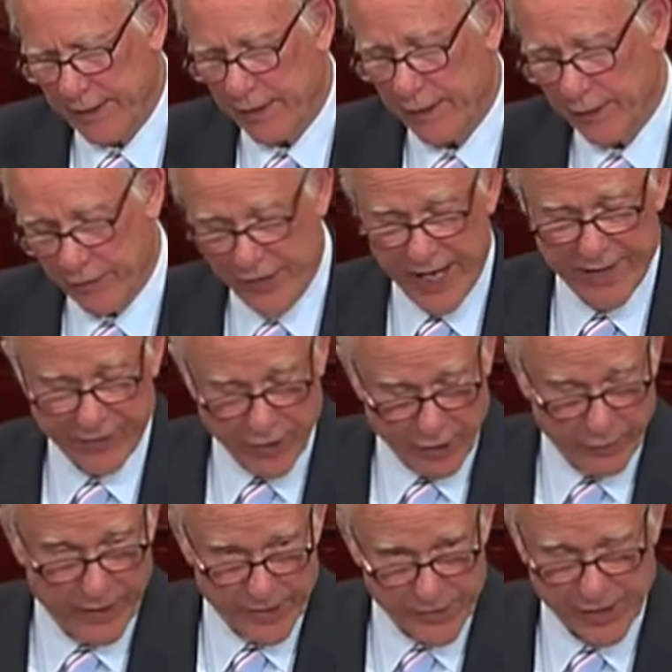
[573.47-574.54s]
or that the
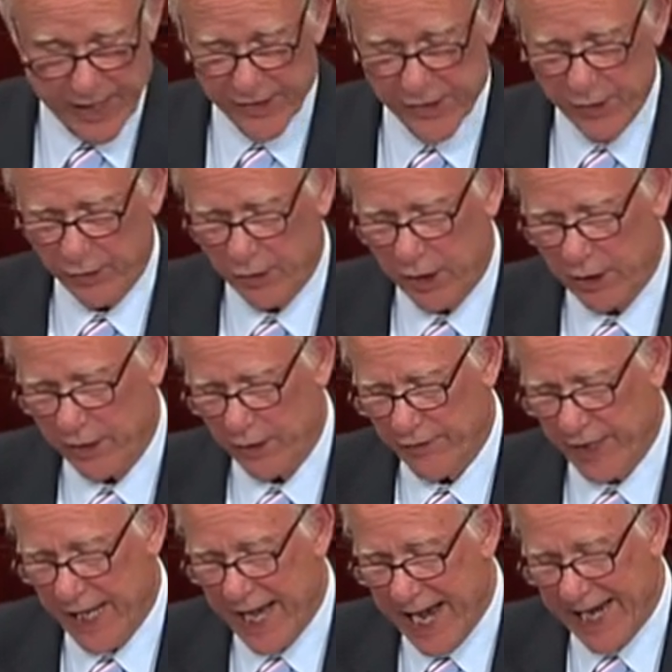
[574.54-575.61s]
U.S. has no longer
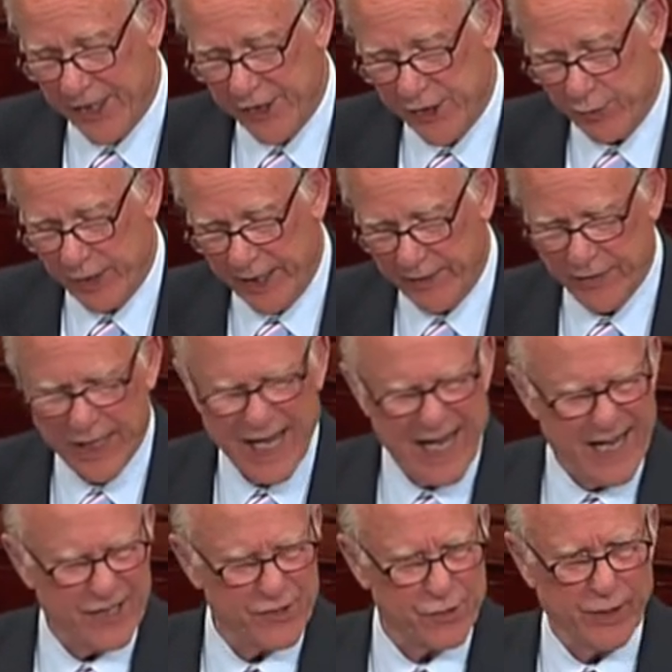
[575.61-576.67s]
the highest rate
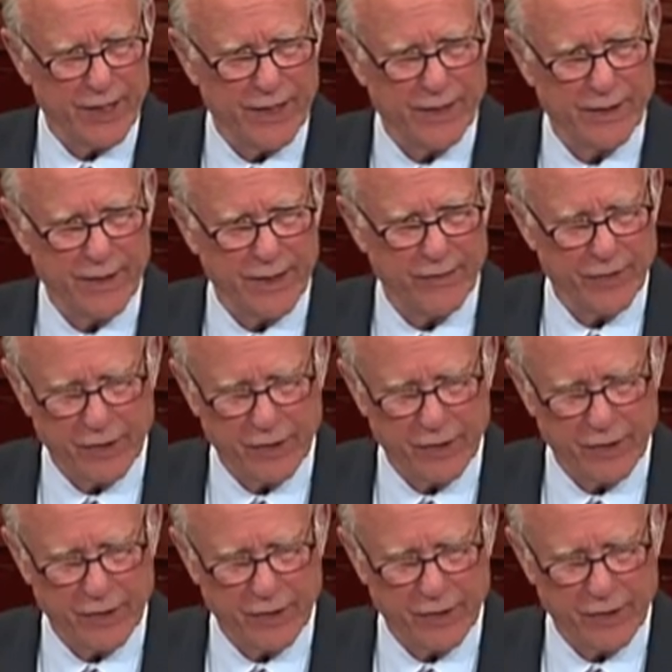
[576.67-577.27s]
in the